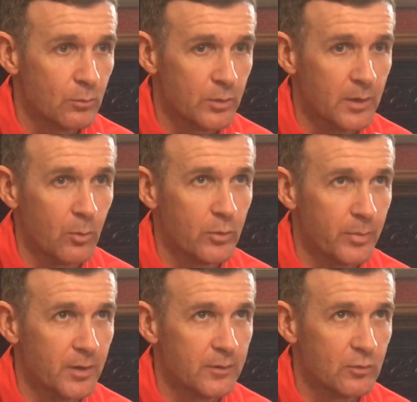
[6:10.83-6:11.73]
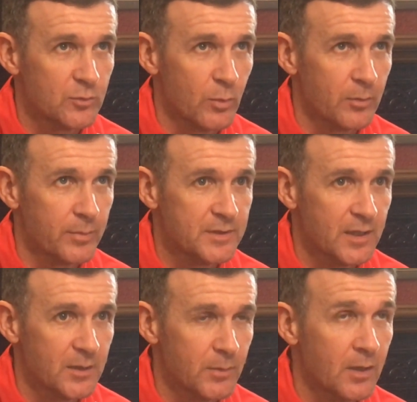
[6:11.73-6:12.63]
Would I want Billy Dodge working
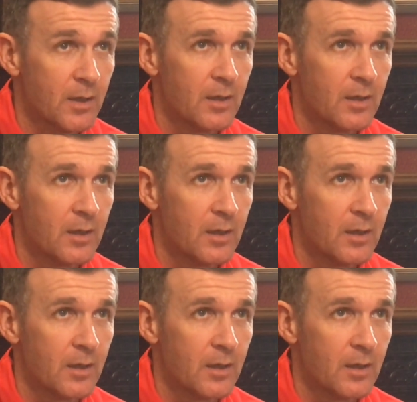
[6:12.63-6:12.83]
beside me?